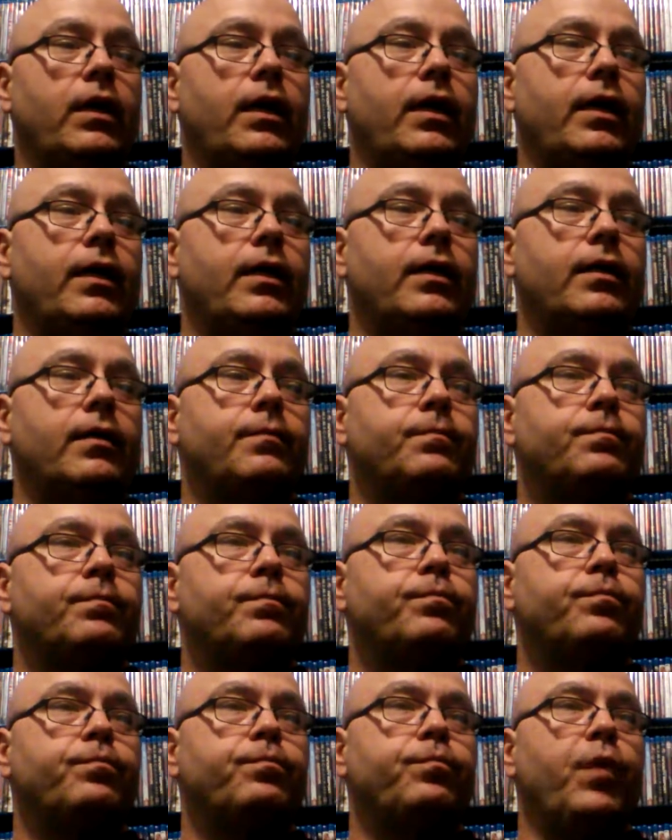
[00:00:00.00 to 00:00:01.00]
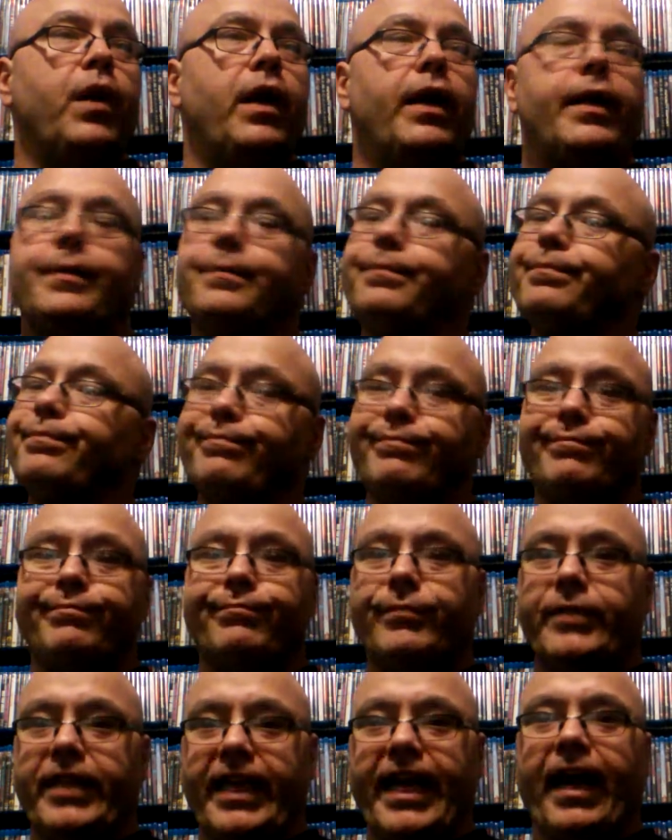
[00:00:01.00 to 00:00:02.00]
But
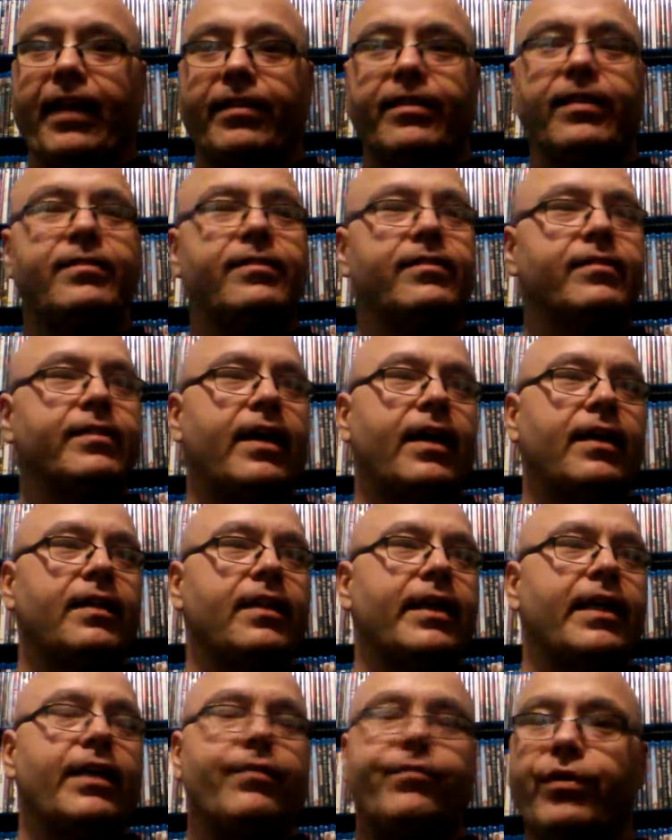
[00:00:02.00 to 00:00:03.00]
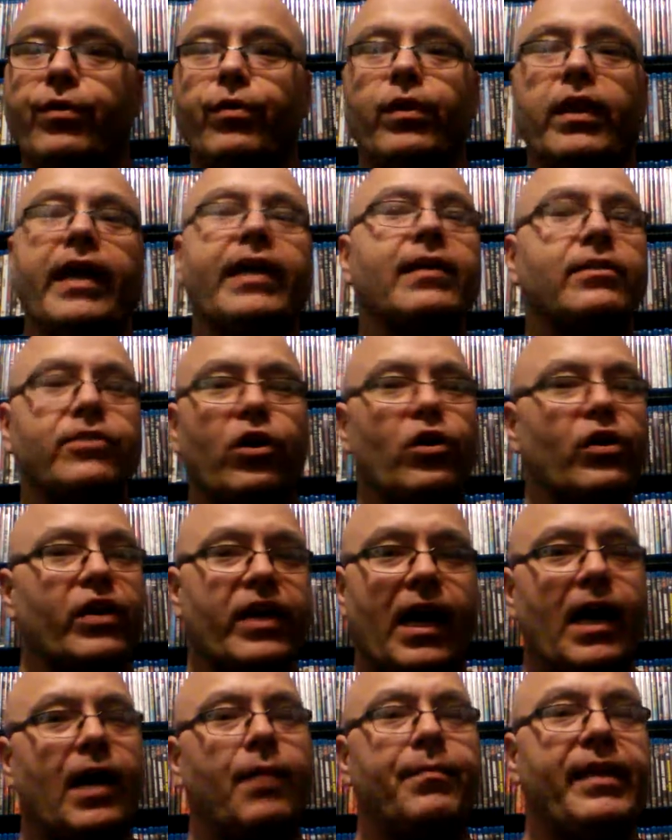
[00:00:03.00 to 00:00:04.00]
yeah, this is kind of like if you like a dark
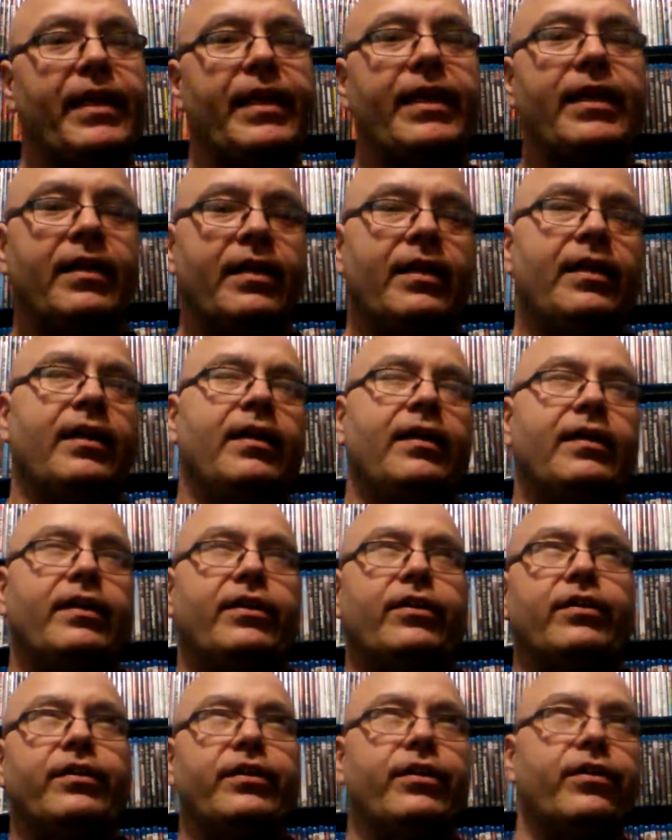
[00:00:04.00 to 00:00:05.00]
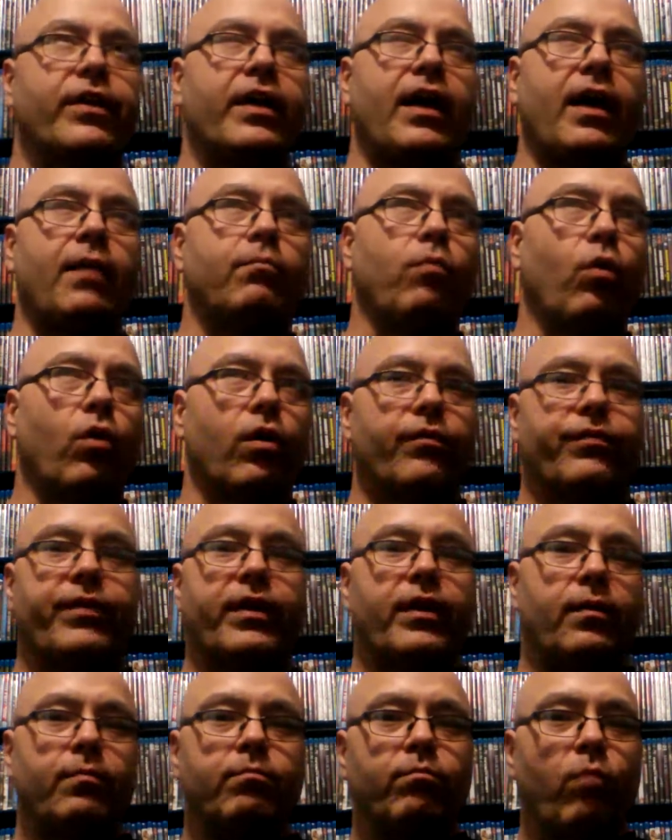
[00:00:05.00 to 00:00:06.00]
comedy, you're kind of more of
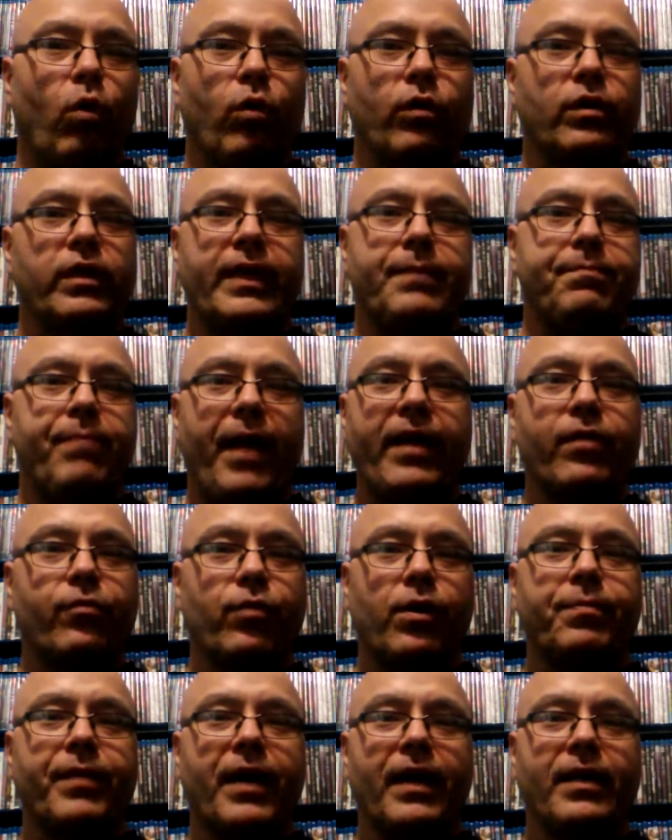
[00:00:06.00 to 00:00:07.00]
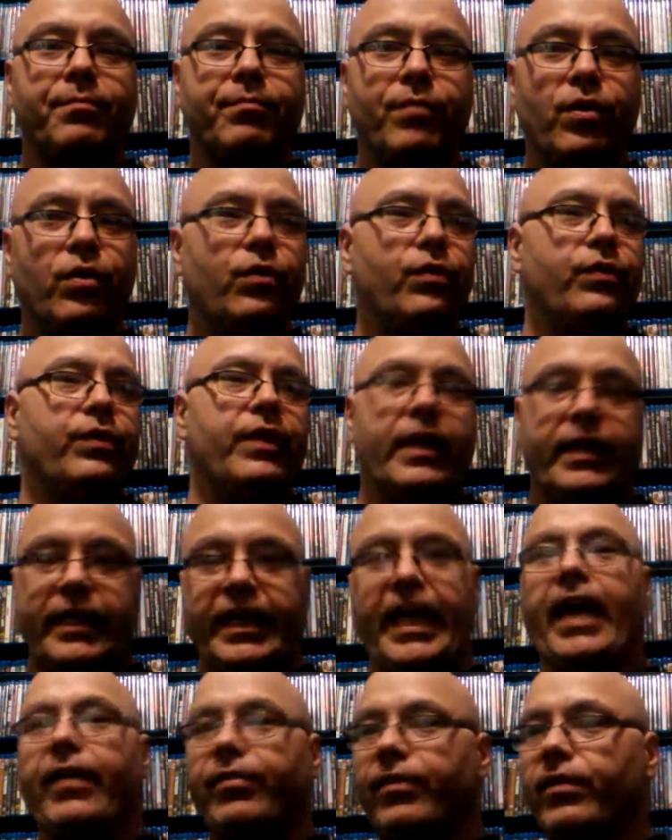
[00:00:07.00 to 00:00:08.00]
a morally bankrupt kind of mood, then
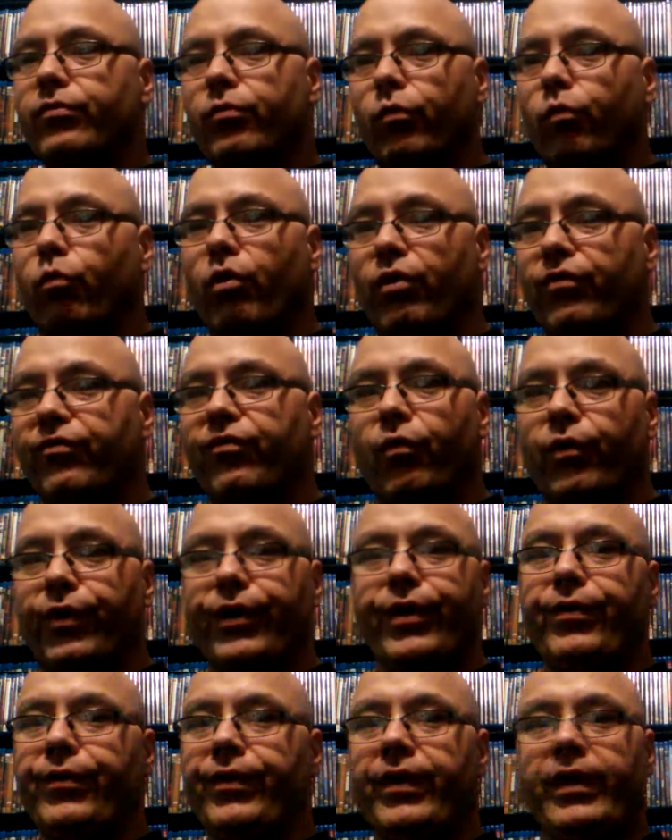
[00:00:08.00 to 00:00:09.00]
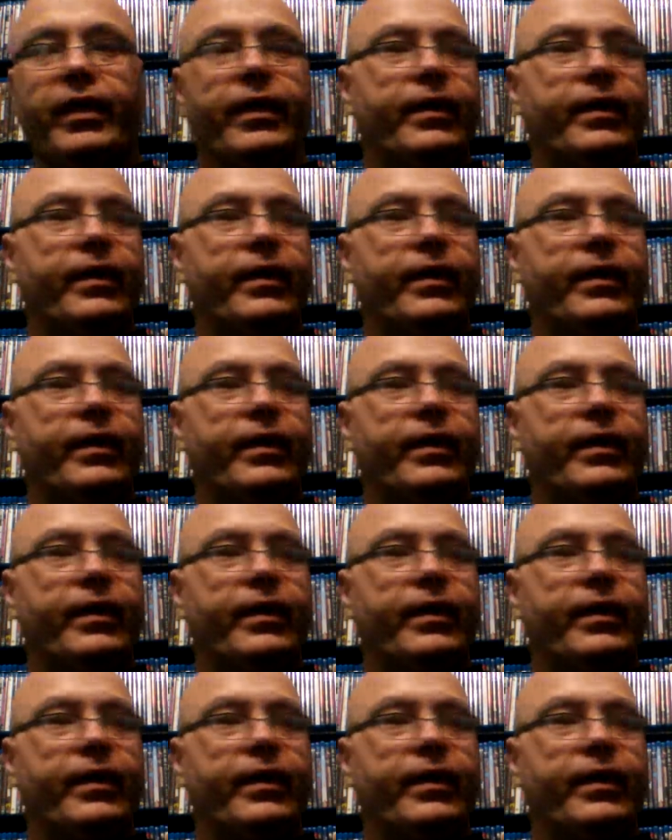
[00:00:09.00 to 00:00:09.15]
yeah, this will work for you.